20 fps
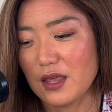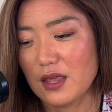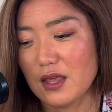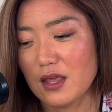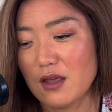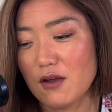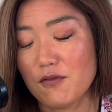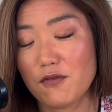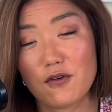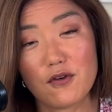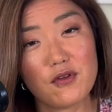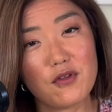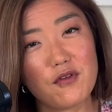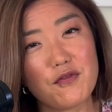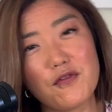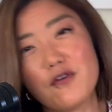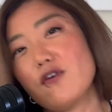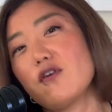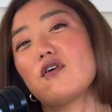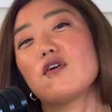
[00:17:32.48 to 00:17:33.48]

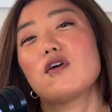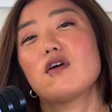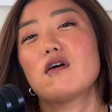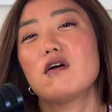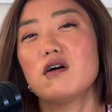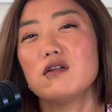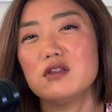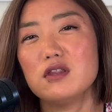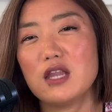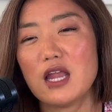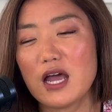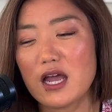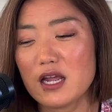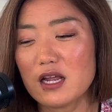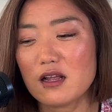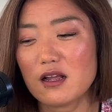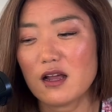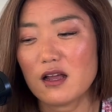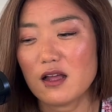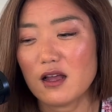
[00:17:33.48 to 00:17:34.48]
For
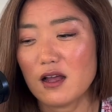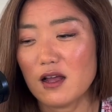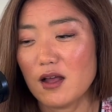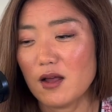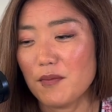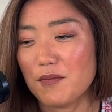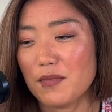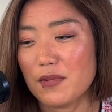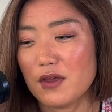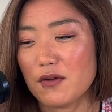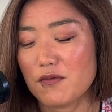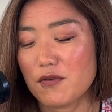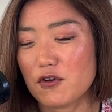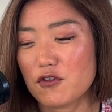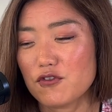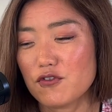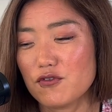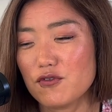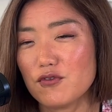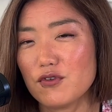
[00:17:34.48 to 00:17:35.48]
online, for
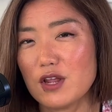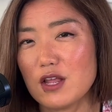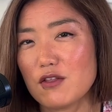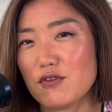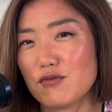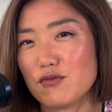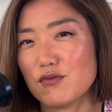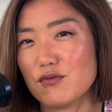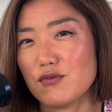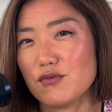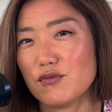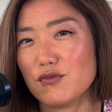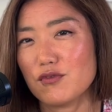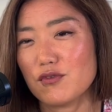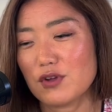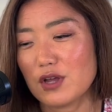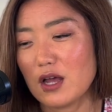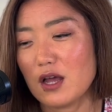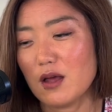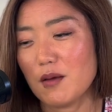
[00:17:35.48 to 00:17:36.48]
students who
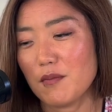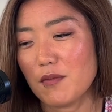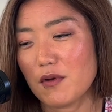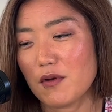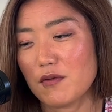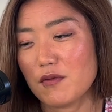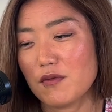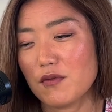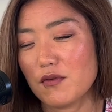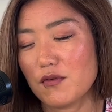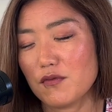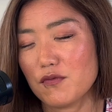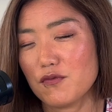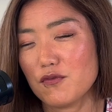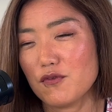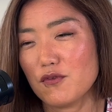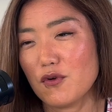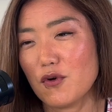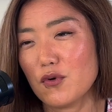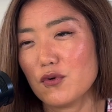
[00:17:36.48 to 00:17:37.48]

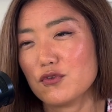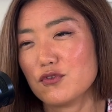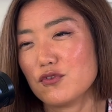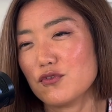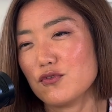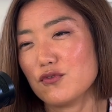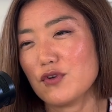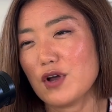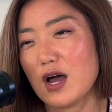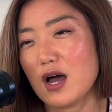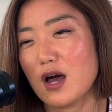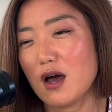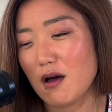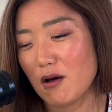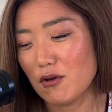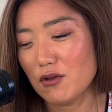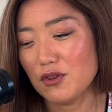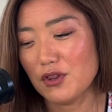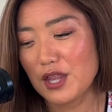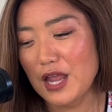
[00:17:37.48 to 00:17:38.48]
go to
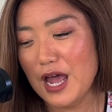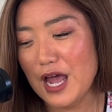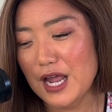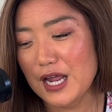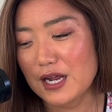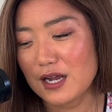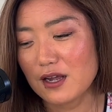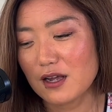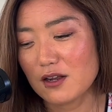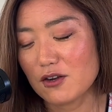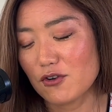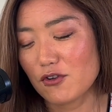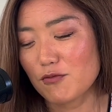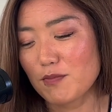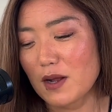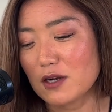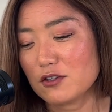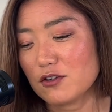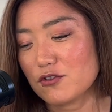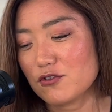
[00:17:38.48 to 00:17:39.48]
online nurse
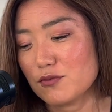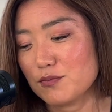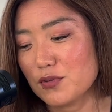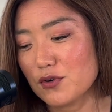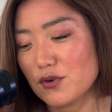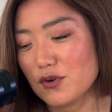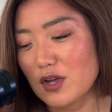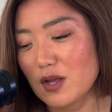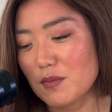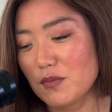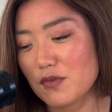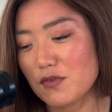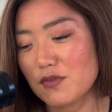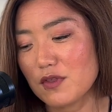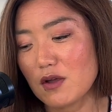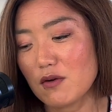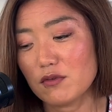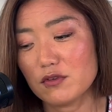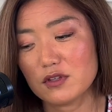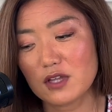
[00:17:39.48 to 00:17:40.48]
practitioner programs,
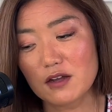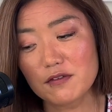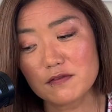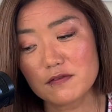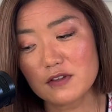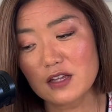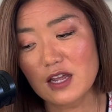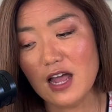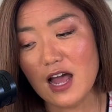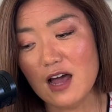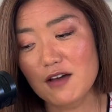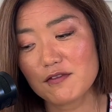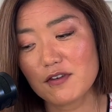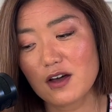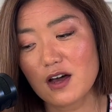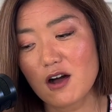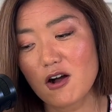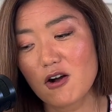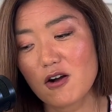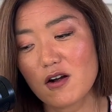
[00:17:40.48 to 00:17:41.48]
they will definitely have
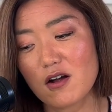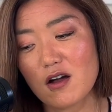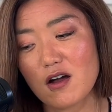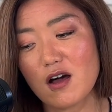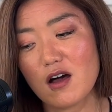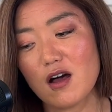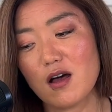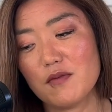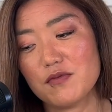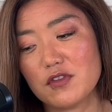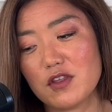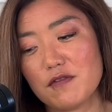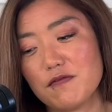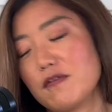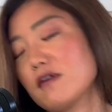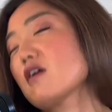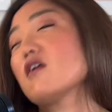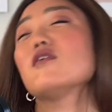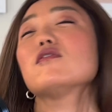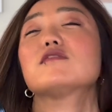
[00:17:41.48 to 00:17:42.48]
a
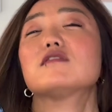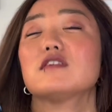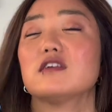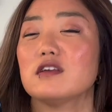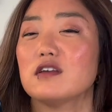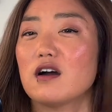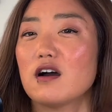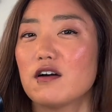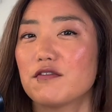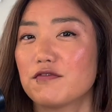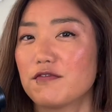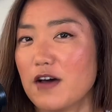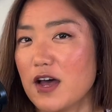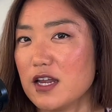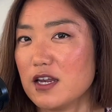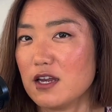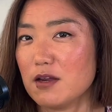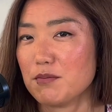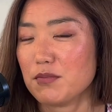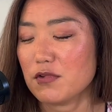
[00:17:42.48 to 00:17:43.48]
difficulty of
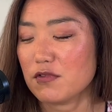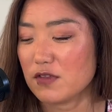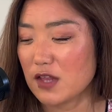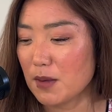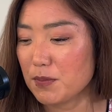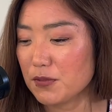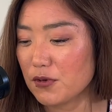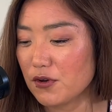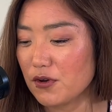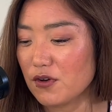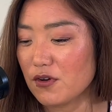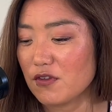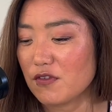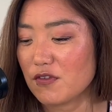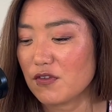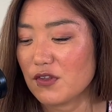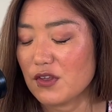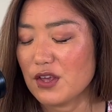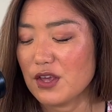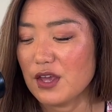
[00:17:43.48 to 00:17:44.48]
finding
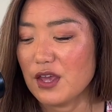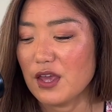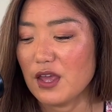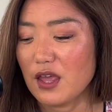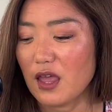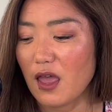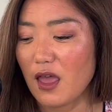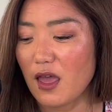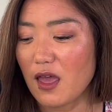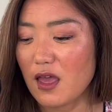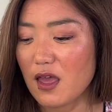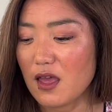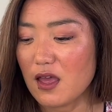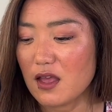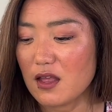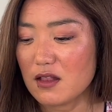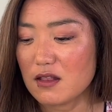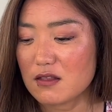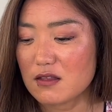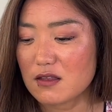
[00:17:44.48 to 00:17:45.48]
preceptors, and